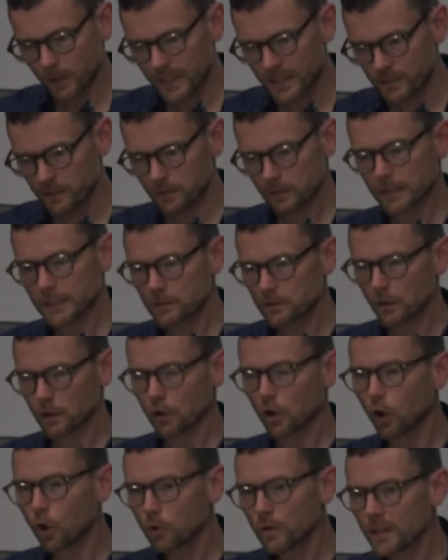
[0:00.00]
he's not
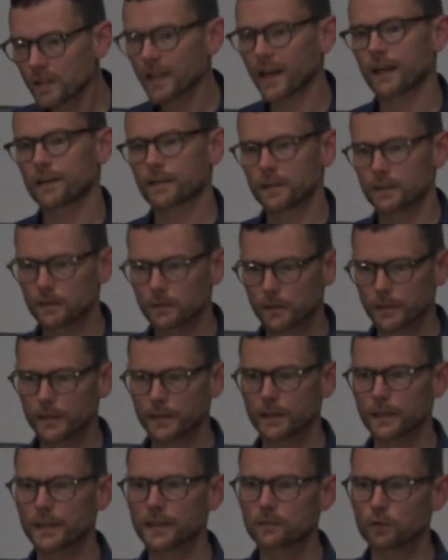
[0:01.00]
only that.
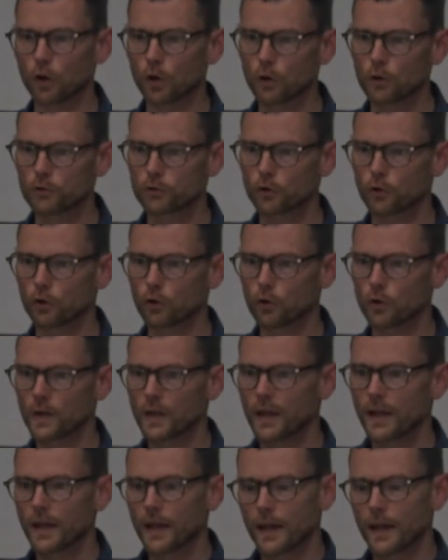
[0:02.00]
He's also,